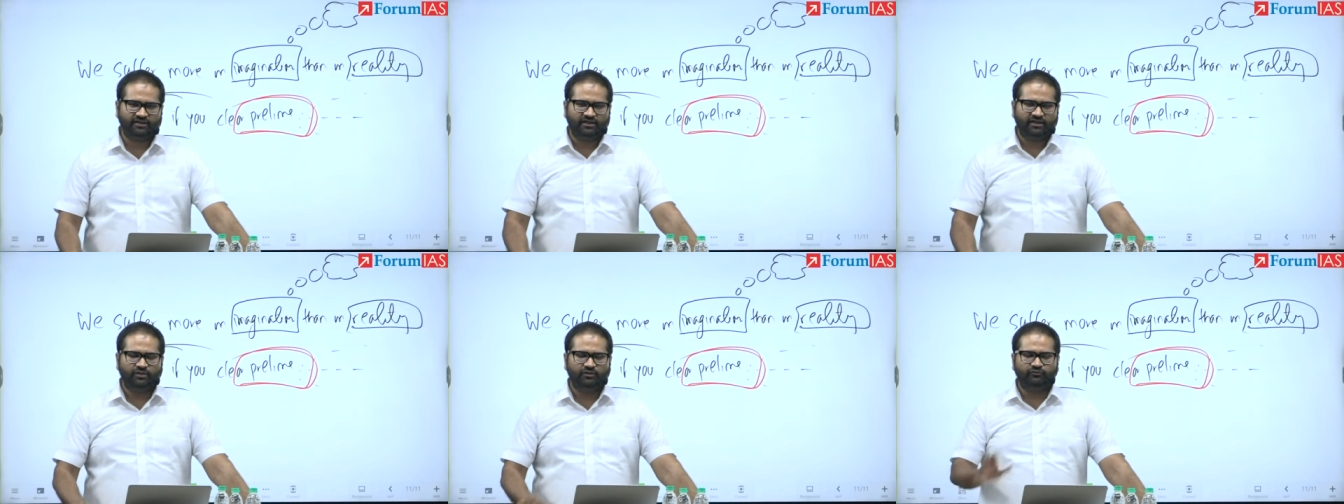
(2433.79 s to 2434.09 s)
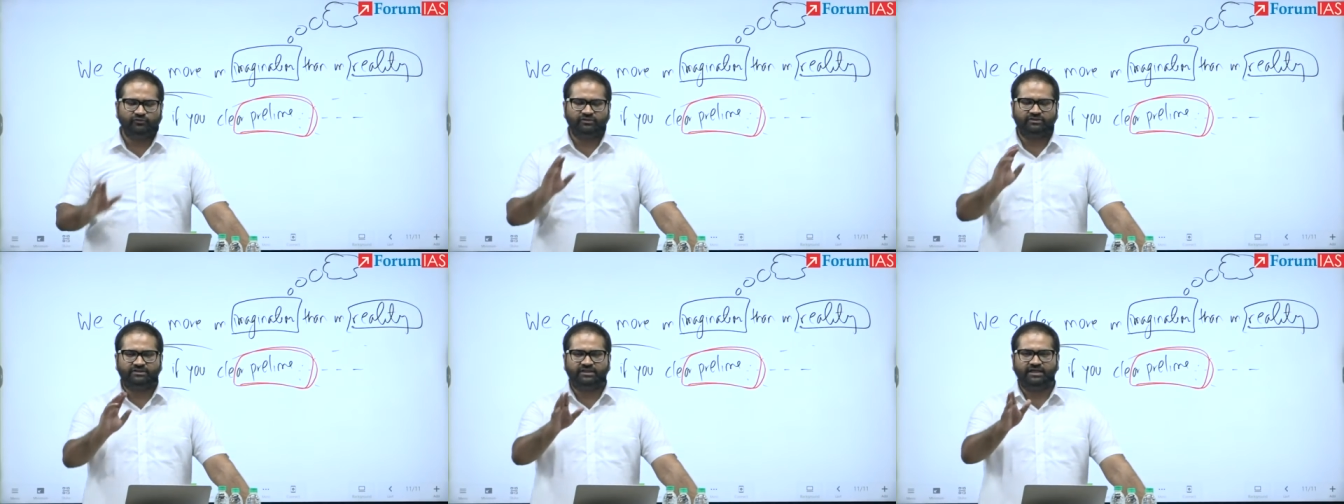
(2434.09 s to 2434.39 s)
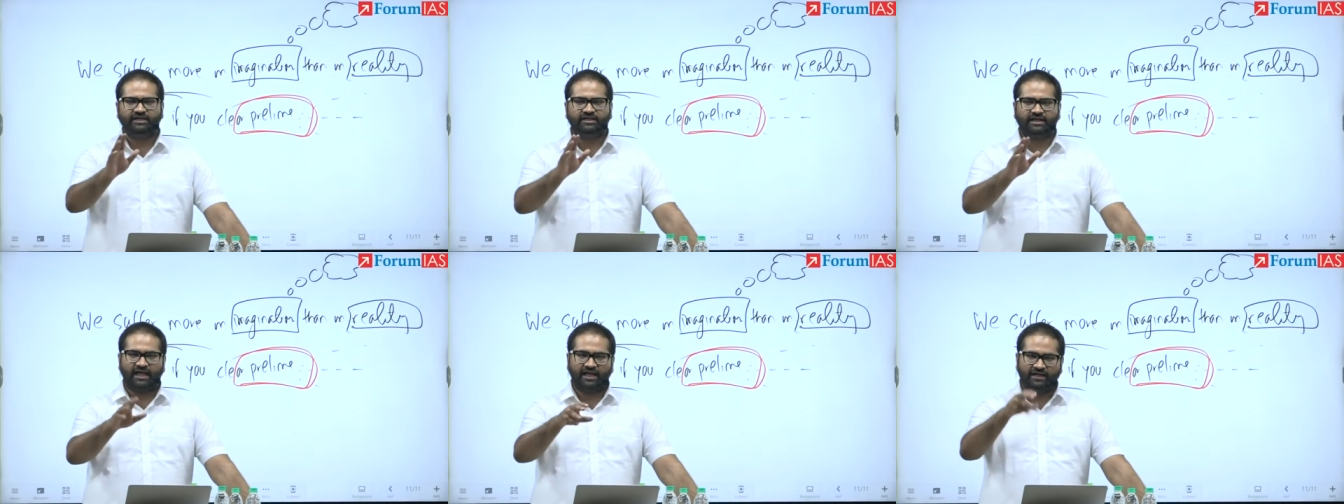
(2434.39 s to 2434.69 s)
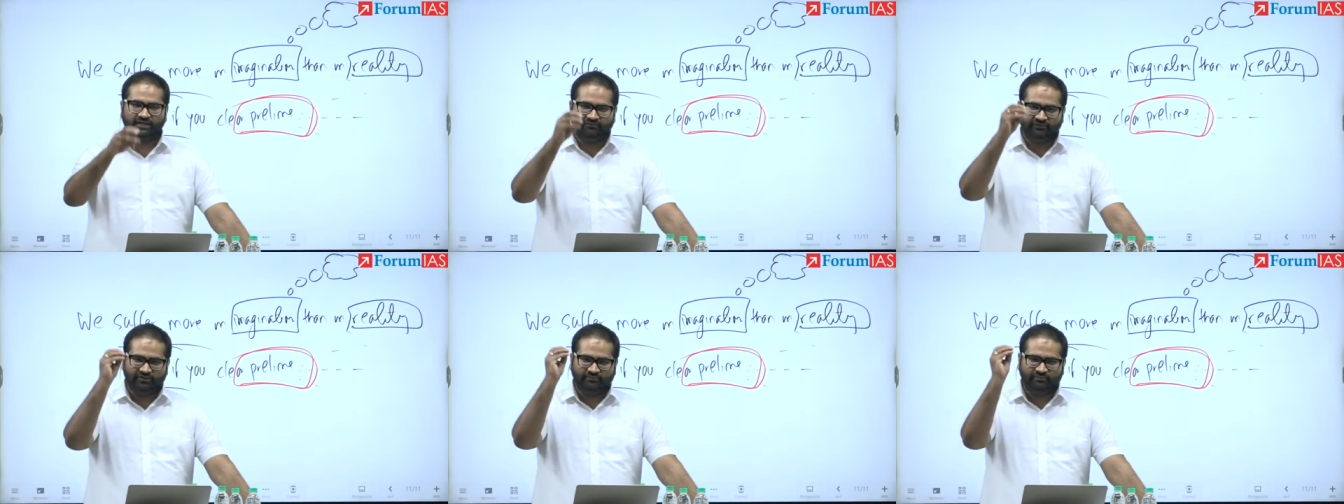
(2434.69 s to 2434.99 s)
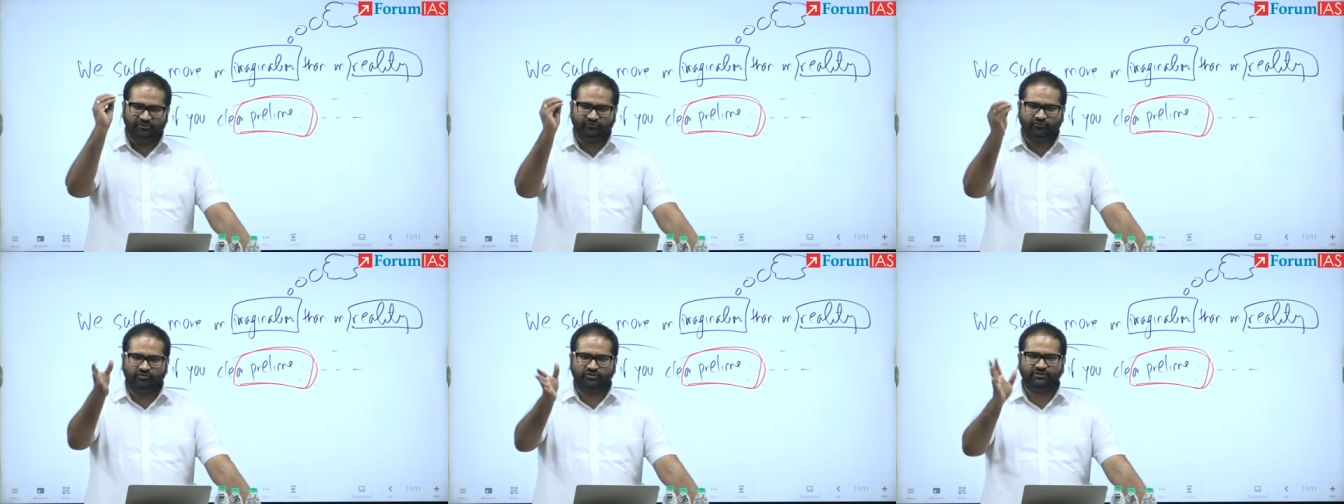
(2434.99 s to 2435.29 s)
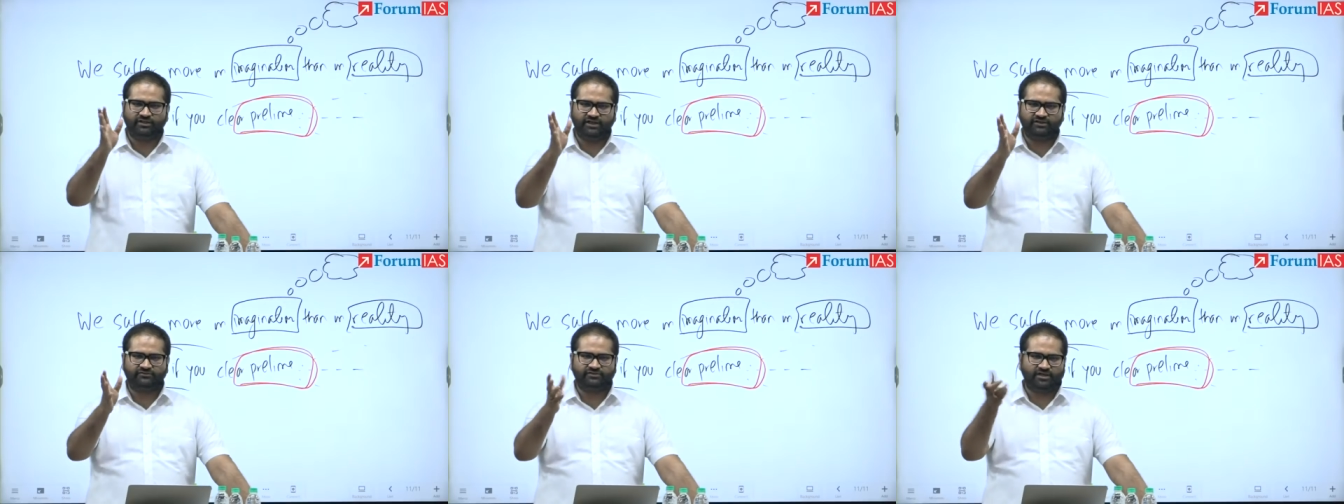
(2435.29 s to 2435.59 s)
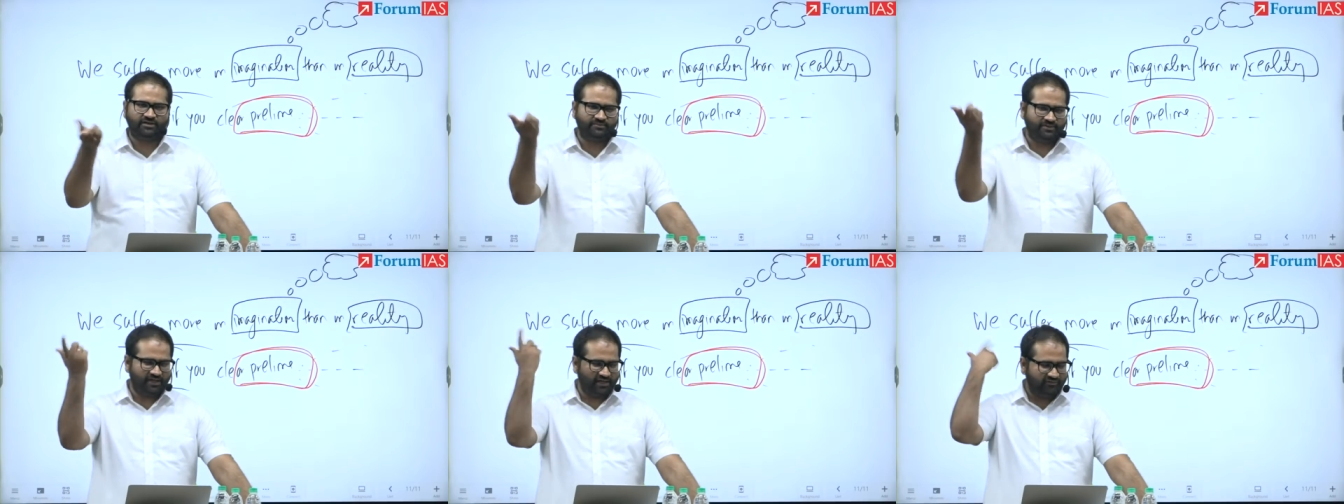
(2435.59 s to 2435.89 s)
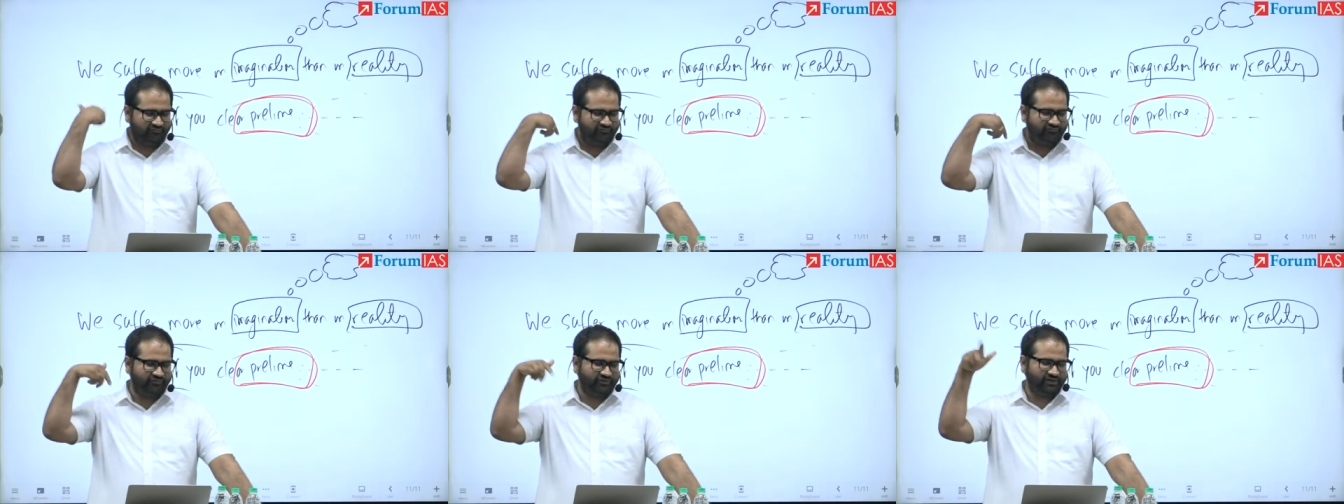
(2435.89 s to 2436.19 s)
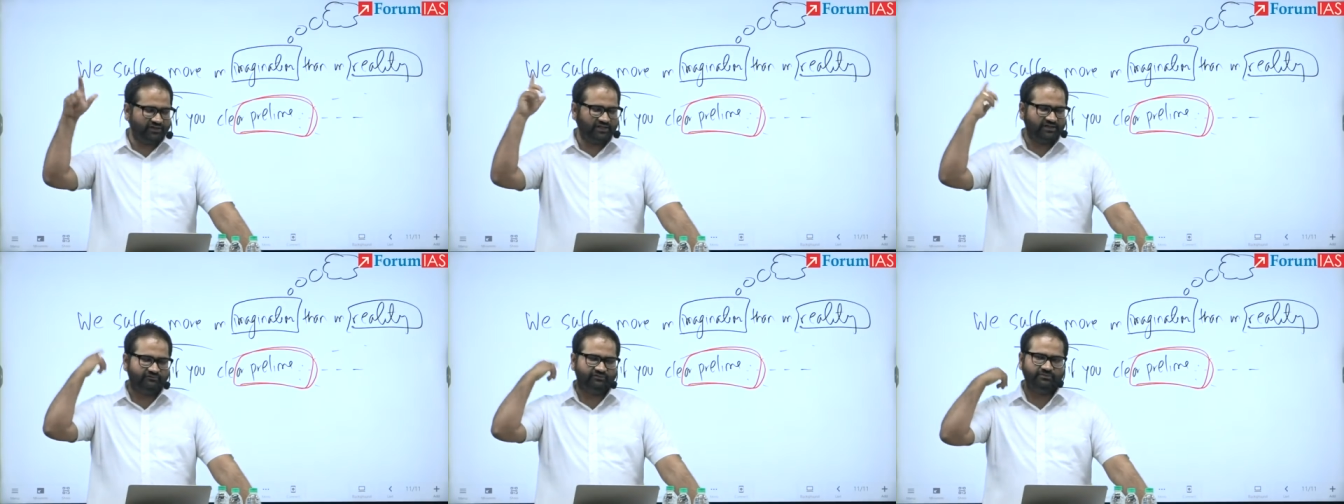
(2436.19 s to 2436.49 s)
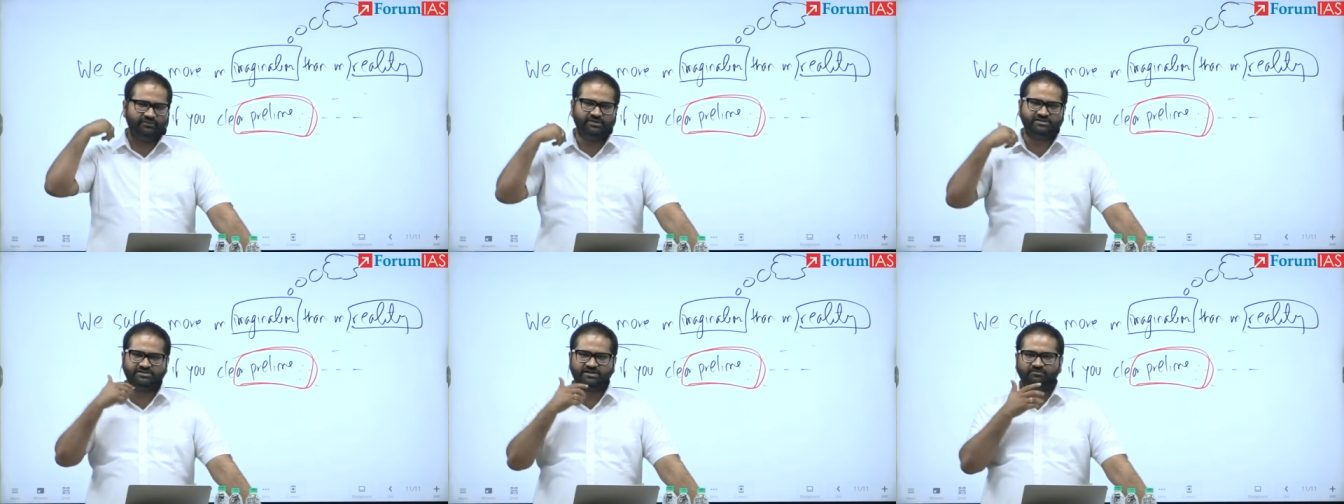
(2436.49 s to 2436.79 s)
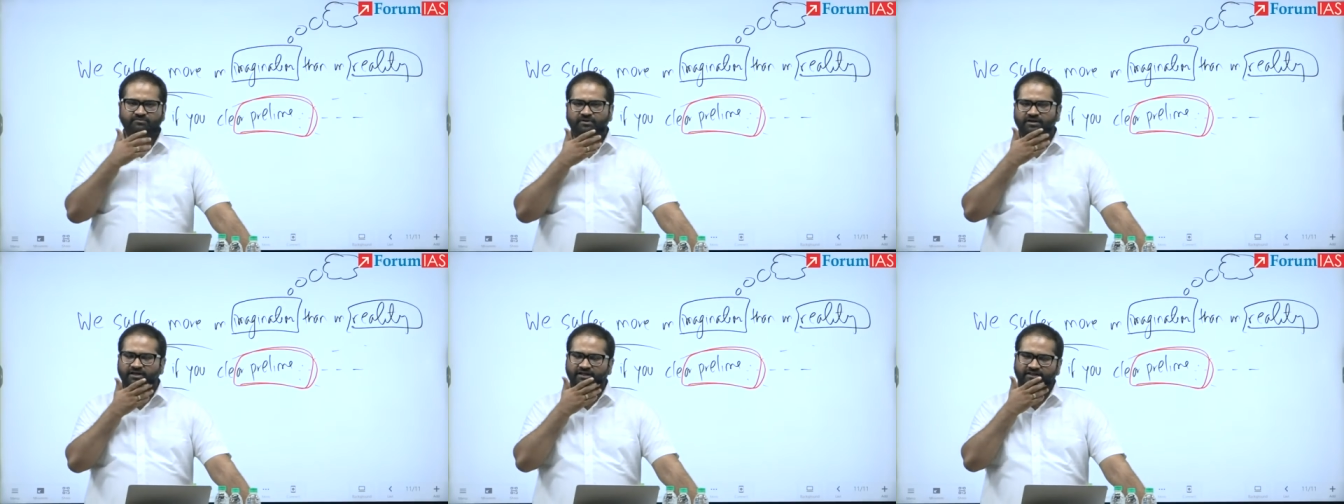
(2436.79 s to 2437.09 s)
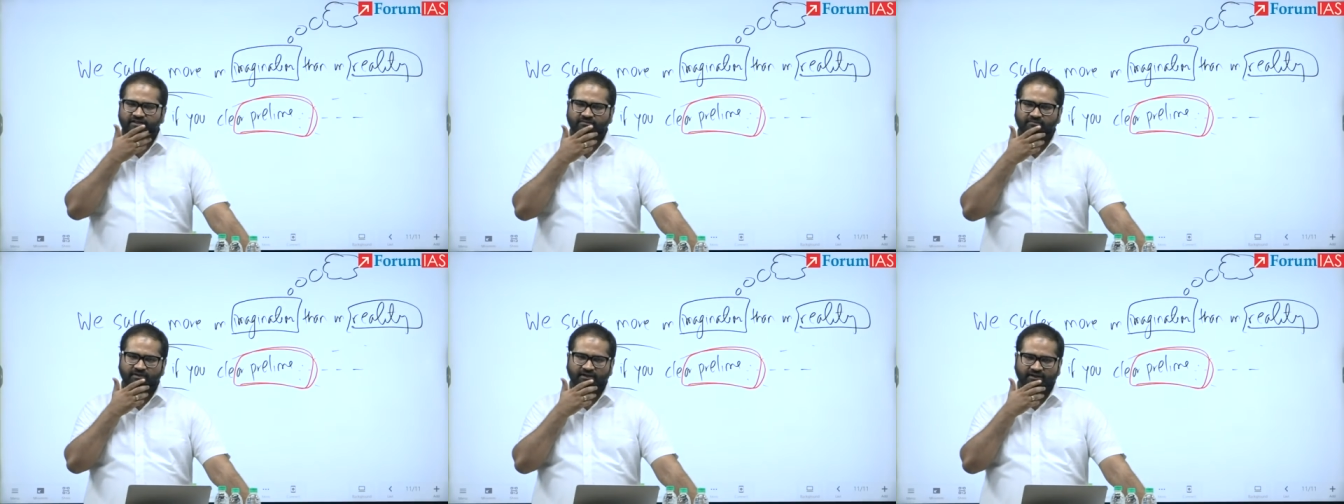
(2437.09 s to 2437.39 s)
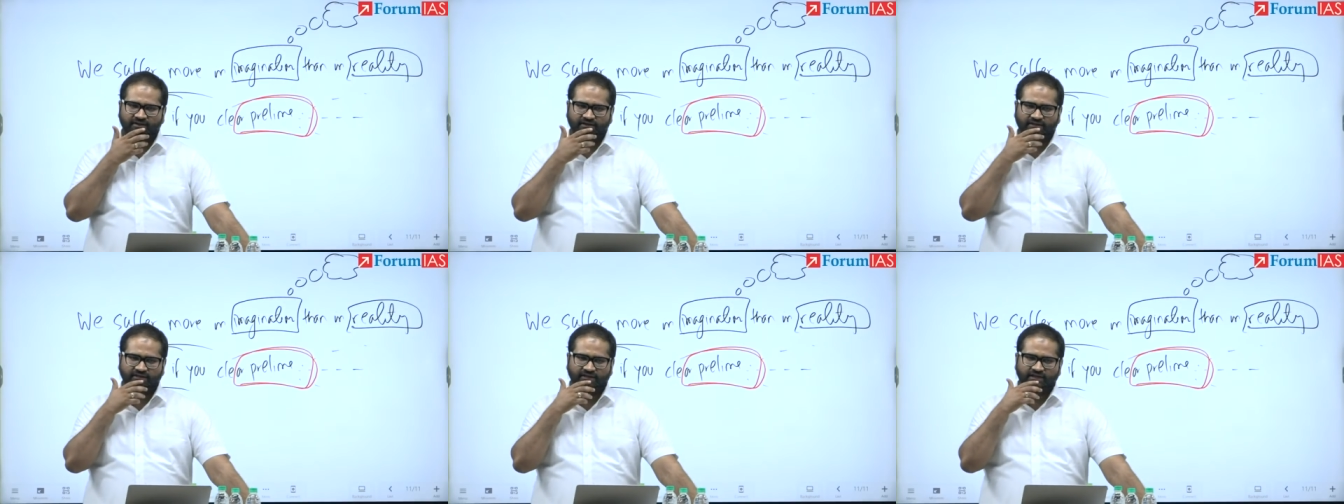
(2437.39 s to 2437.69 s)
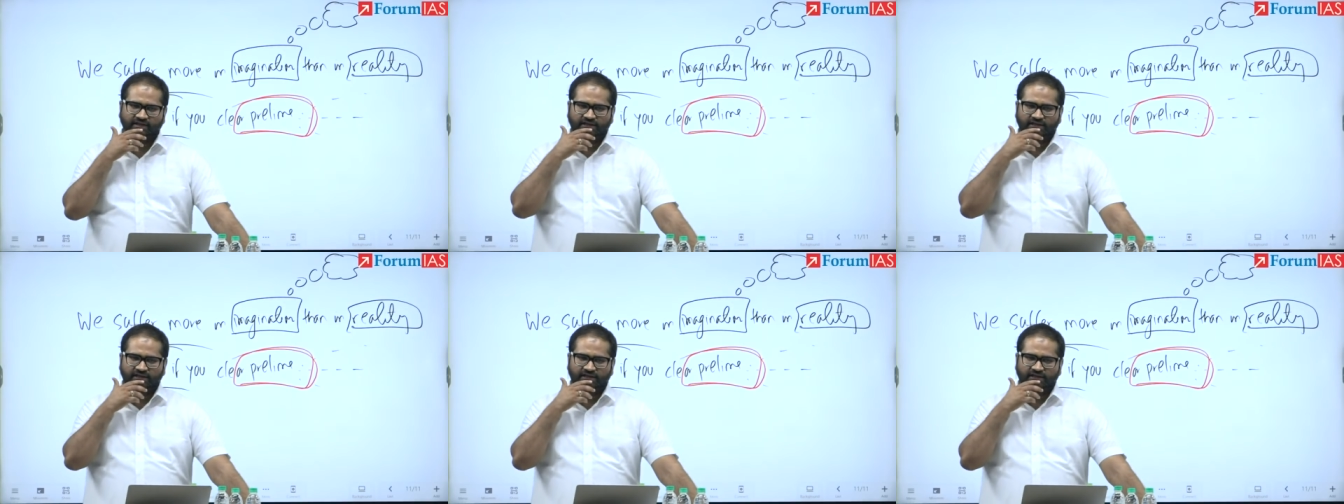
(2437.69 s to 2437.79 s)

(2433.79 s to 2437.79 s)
you will think, and even before the exam, everything will be jumbled in the mind.